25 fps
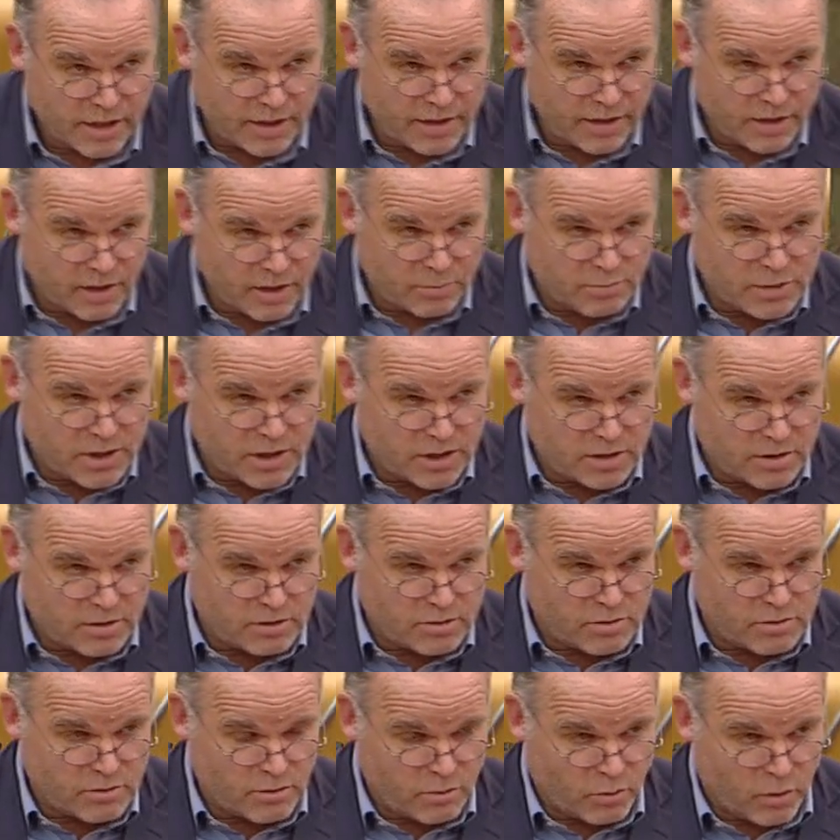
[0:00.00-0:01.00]
Can he
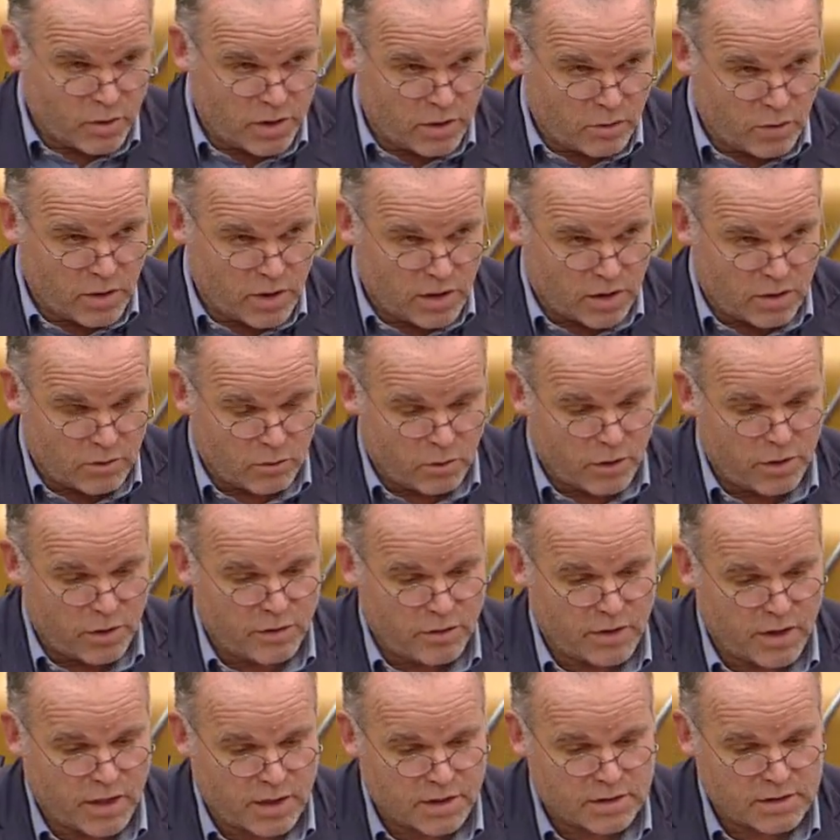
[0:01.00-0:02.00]
update us where we are
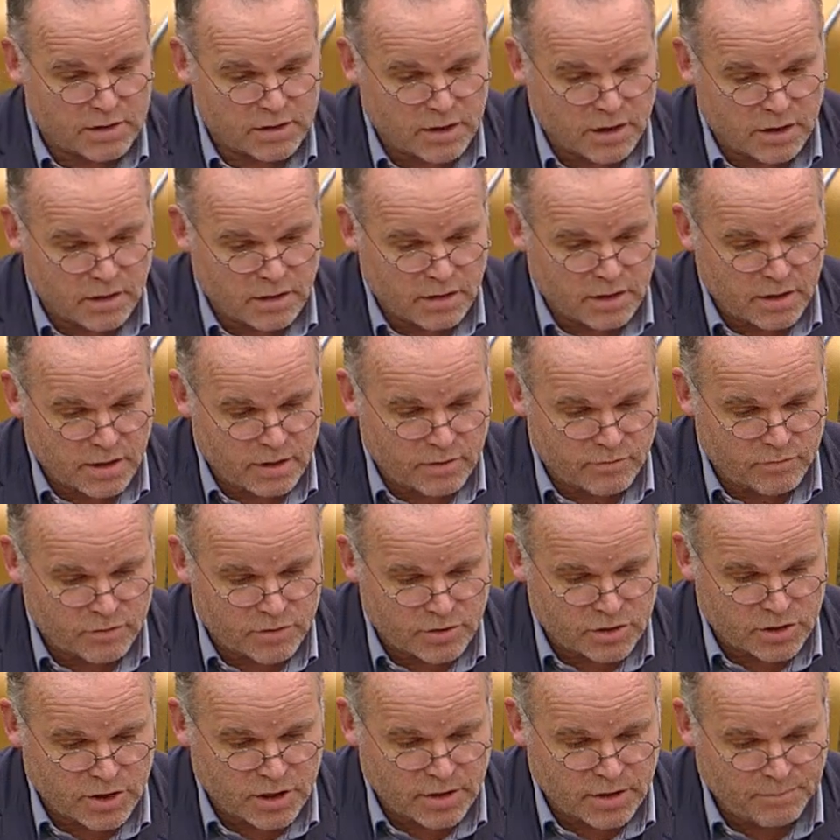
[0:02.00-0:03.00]
with that
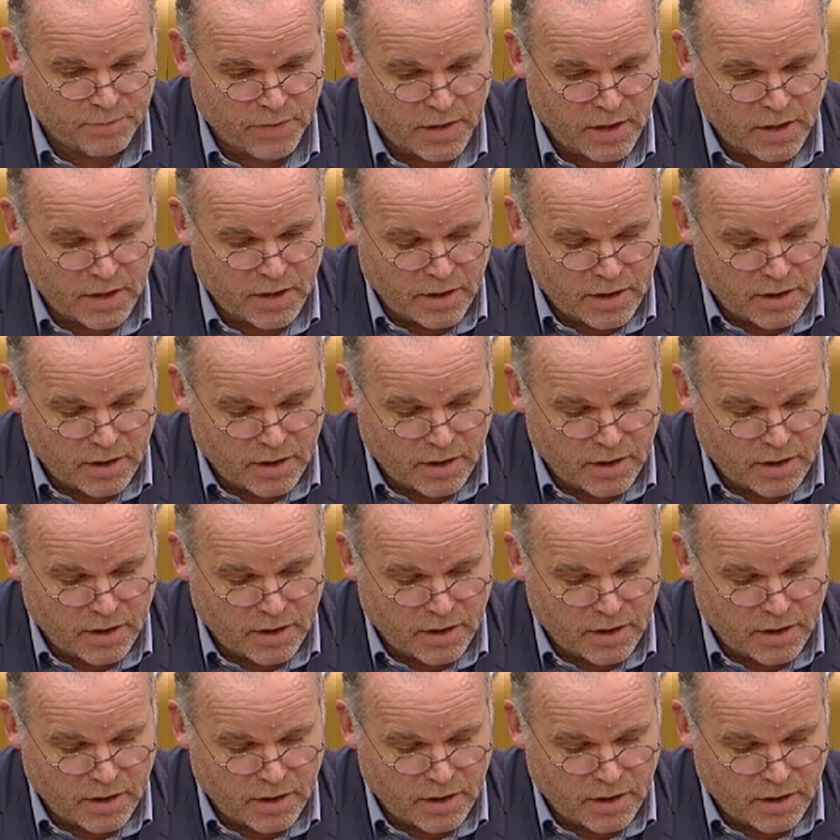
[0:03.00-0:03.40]
inventory?